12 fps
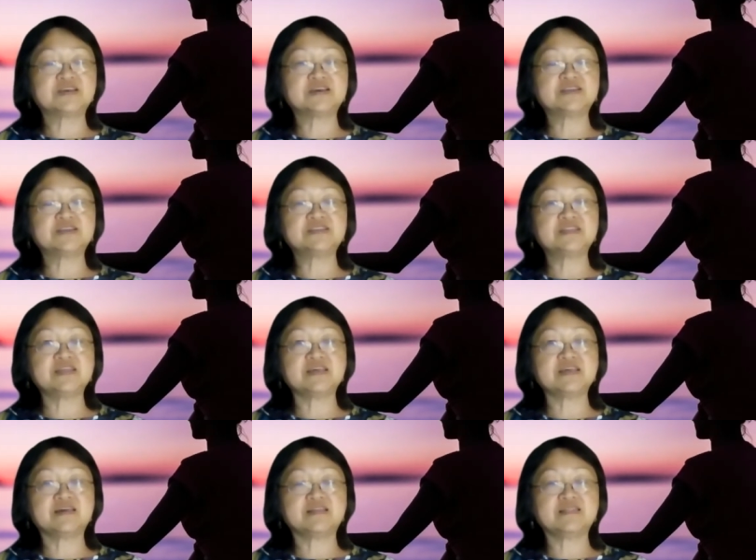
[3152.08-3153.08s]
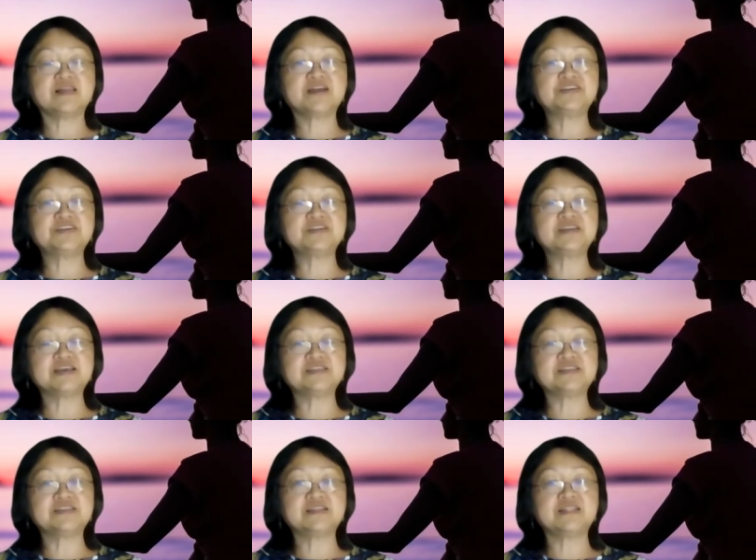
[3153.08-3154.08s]
Because large
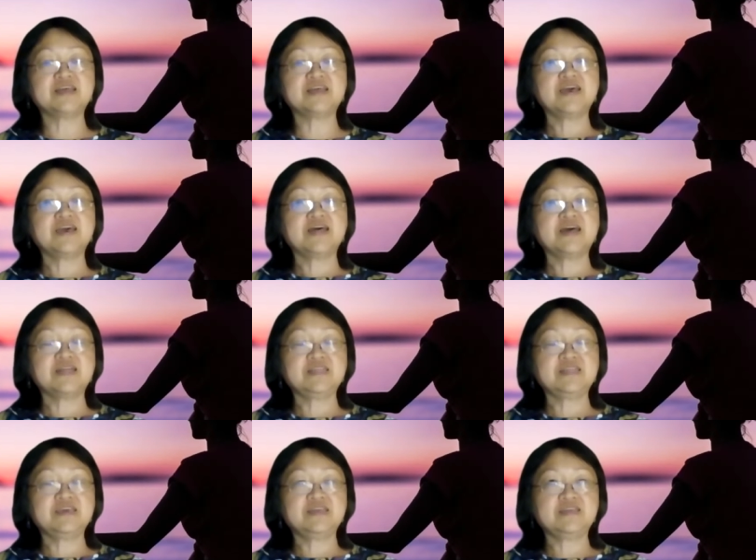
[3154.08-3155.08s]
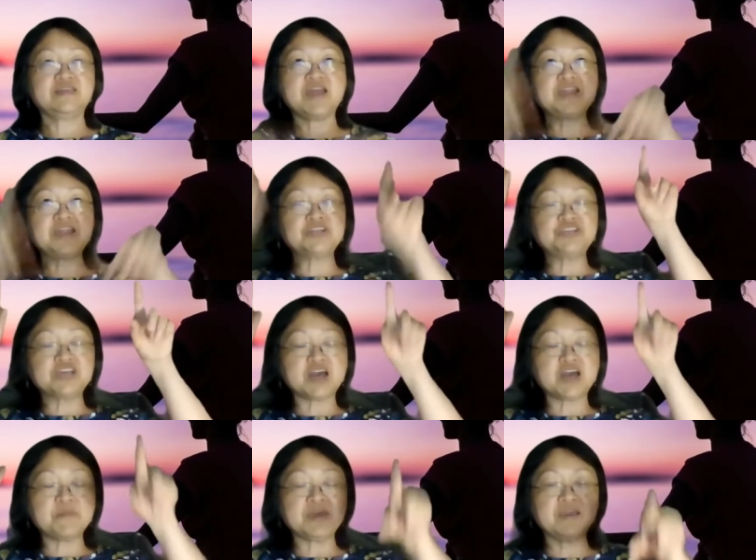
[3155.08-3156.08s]
intestine, their energy
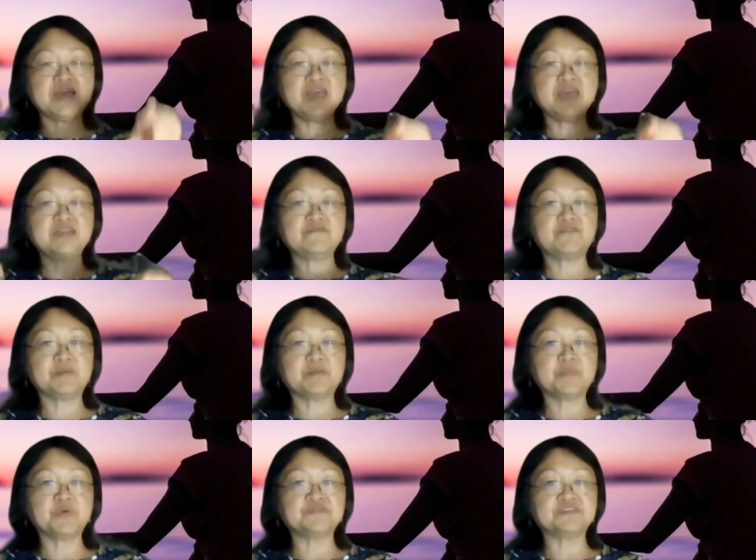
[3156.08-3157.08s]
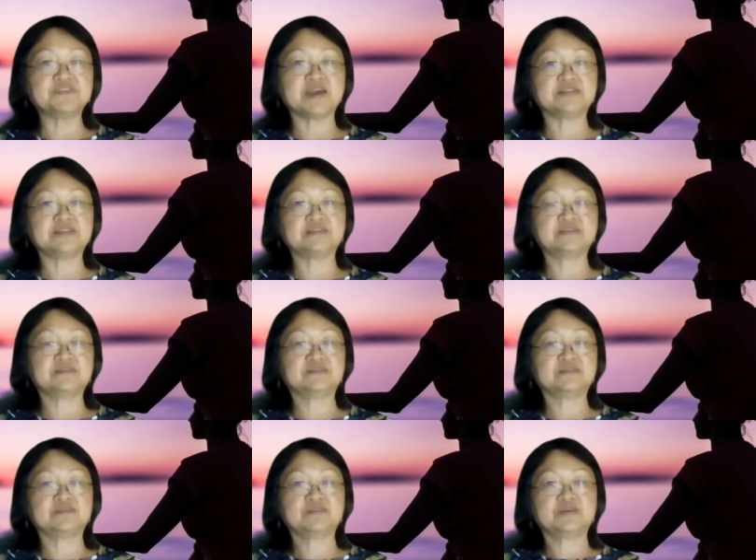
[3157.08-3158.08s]
coming in from both sides.
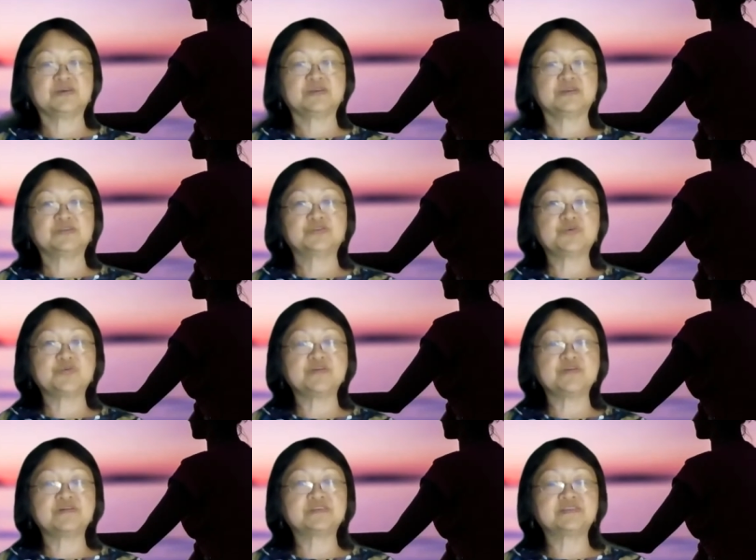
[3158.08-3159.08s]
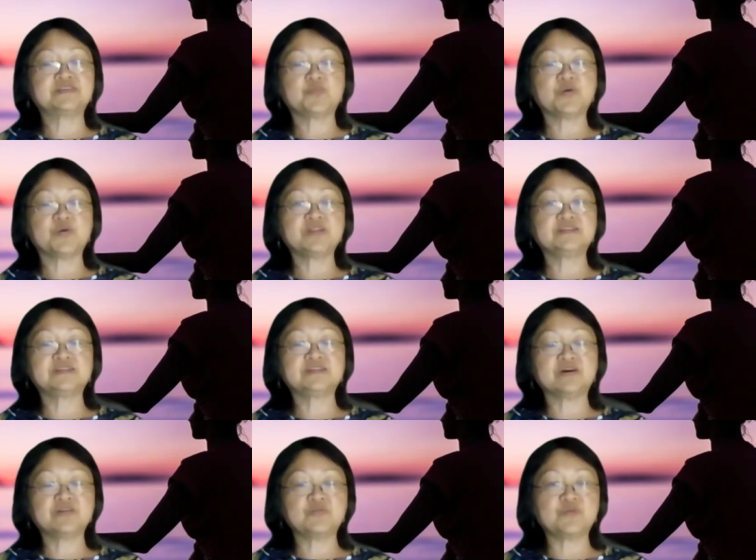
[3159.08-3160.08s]
So there's one
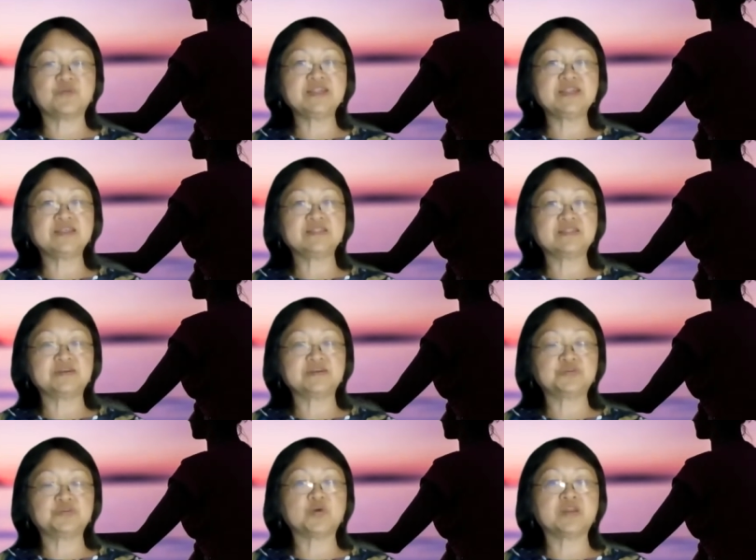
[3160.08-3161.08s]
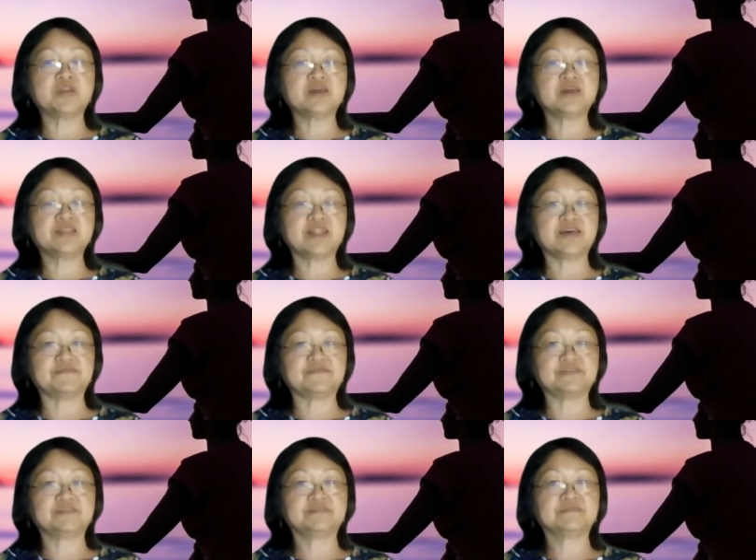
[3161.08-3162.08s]
on the right and there's one on the
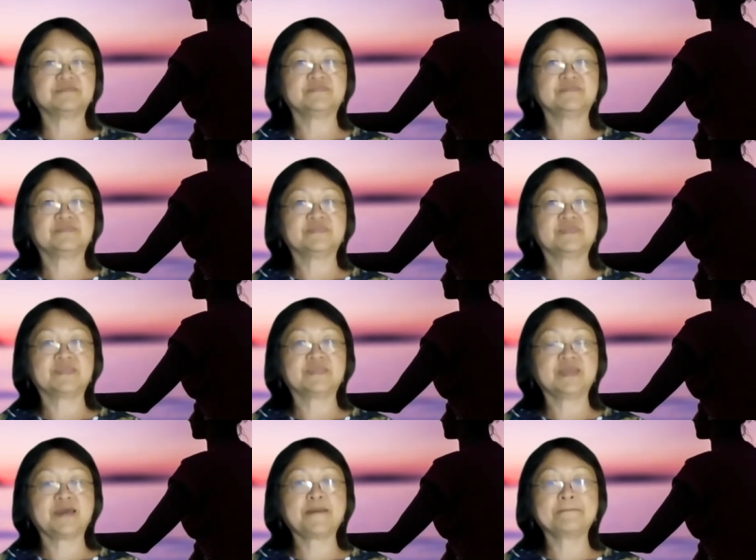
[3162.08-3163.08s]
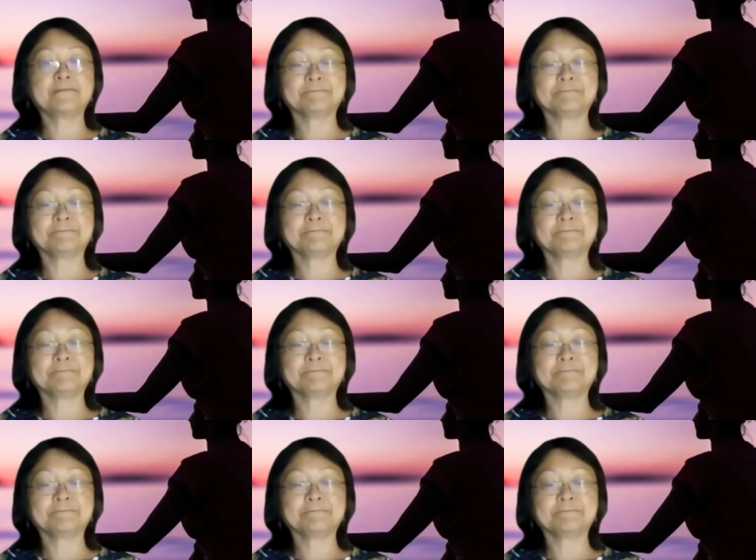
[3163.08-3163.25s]
left. Okay.